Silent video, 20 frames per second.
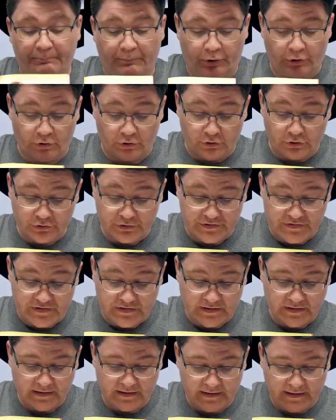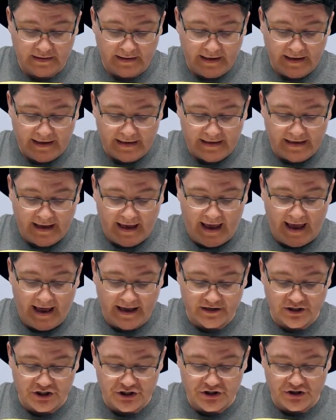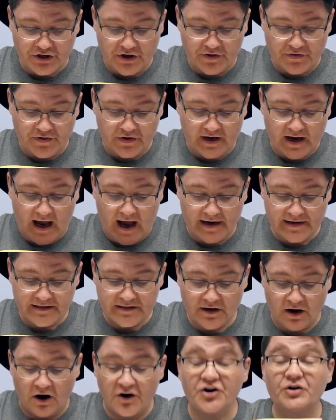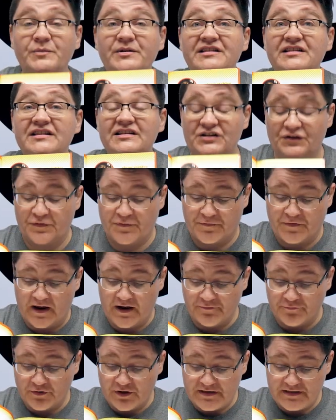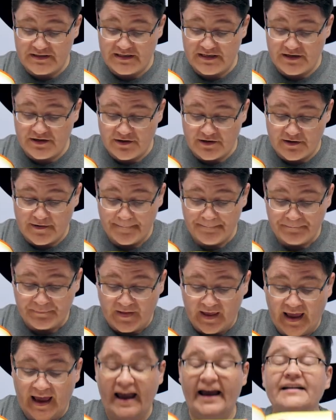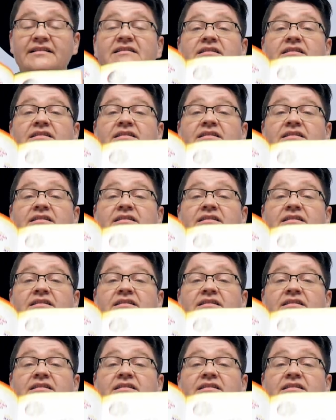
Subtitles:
birds, catch the goddess Artemis's favorite deer, and